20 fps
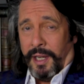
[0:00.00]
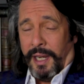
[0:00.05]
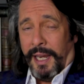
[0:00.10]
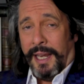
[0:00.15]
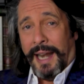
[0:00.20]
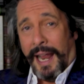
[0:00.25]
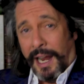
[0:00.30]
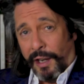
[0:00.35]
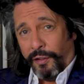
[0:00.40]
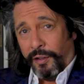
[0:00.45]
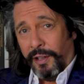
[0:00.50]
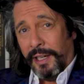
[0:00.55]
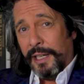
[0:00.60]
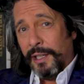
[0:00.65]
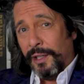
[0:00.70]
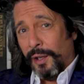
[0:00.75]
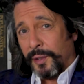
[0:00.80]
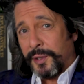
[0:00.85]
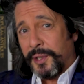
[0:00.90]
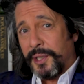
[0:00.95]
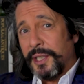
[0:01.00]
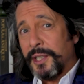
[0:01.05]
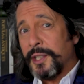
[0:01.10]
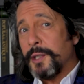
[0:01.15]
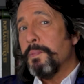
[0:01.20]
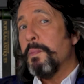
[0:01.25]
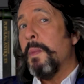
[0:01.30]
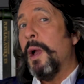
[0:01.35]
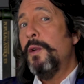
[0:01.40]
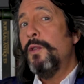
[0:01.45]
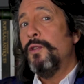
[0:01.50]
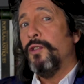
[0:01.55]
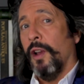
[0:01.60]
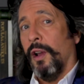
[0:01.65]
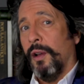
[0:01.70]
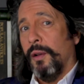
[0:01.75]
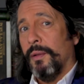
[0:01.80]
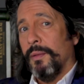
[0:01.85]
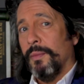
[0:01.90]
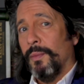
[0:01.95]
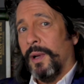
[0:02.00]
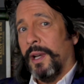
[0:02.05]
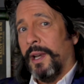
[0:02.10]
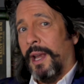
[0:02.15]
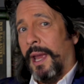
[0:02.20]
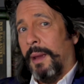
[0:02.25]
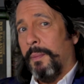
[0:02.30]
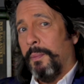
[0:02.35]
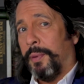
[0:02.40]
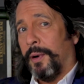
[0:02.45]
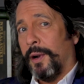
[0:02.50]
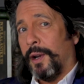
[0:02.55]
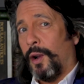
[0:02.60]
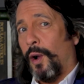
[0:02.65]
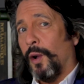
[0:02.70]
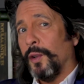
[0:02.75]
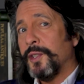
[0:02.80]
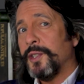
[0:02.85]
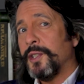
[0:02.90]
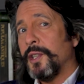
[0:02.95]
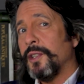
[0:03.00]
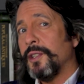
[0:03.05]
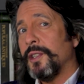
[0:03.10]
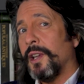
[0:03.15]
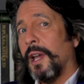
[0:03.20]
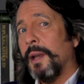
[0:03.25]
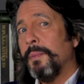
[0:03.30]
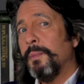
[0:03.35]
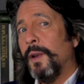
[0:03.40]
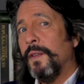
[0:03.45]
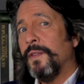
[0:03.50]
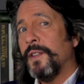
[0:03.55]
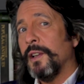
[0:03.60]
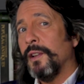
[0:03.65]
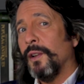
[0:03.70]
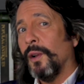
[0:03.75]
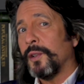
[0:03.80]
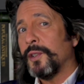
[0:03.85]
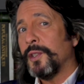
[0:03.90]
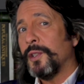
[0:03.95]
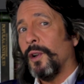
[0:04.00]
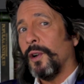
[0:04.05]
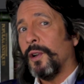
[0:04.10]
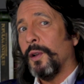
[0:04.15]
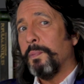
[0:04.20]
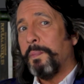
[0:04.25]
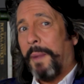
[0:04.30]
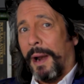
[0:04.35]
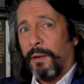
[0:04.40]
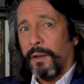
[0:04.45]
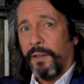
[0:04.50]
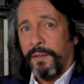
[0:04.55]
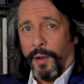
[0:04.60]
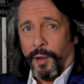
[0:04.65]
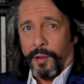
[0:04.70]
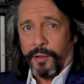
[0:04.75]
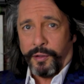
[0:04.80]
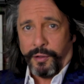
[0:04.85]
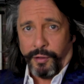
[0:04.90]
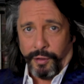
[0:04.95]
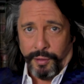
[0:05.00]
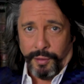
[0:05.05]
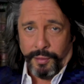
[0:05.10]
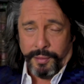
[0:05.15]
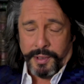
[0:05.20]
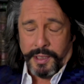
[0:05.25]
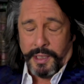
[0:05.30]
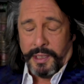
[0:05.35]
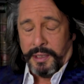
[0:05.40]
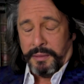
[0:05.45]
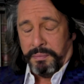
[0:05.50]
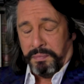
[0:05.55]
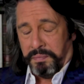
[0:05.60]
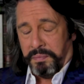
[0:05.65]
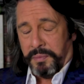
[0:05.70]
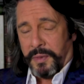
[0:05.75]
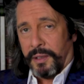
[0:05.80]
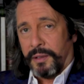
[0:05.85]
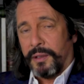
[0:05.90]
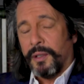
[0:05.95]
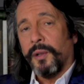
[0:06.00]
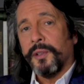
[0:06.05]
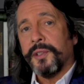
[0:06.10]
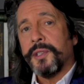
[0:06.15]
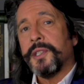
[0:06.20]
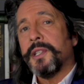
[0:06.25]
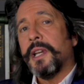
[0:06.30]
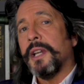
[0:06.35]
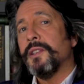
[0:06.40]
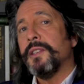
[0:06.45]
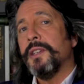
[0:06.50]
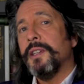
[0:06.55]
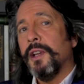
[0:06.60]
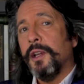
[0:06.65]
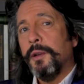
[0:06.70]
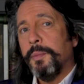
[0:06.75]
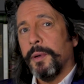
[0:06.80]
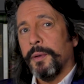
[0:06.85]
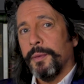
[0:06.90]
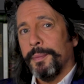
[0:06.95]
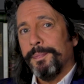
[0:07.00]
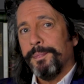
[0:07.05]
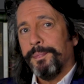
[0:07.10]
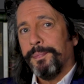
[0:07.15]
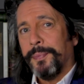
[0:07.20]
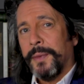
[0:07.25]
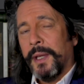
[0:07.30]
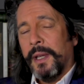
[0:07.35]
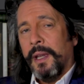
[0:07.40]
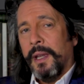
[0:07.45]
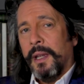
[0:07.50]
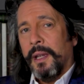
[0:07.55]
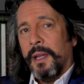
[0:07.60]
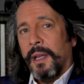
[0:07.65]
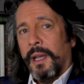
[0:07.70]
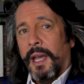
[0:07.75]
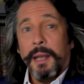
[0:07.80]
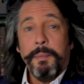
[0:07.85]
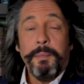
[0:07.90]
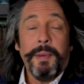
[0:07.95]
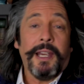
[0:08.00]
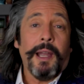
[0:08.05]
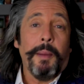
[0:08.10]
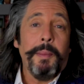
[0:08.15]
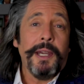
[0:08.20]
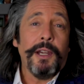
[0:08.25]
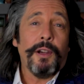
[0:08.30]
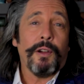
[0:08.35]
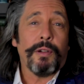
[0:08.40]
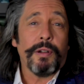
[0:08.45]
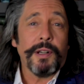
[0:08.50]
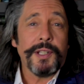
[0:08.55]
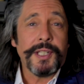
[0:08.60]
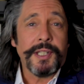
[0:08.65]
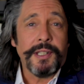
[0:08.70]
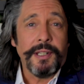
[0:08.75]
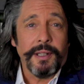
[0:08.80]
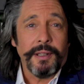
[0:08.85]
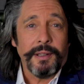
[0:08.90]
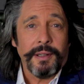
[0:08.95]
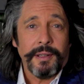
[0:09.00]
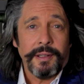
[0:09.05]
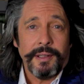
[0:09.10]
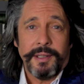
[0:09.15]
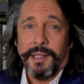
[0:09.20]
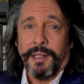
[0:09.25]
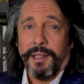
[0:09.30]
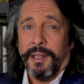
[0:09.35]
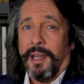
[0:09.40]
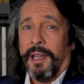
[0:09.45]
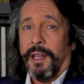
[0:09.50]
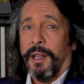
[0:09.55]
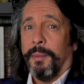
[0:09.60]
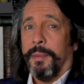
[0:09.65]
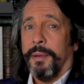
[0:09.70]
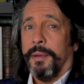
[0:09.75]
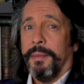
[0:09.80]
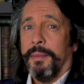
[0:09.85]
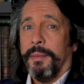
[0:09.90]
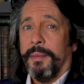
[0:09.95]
It actually lost its mojo when Emperor Constantine moved it lock, stock and barrel vault to, well, Constantinople. And becoming Christian didn't help.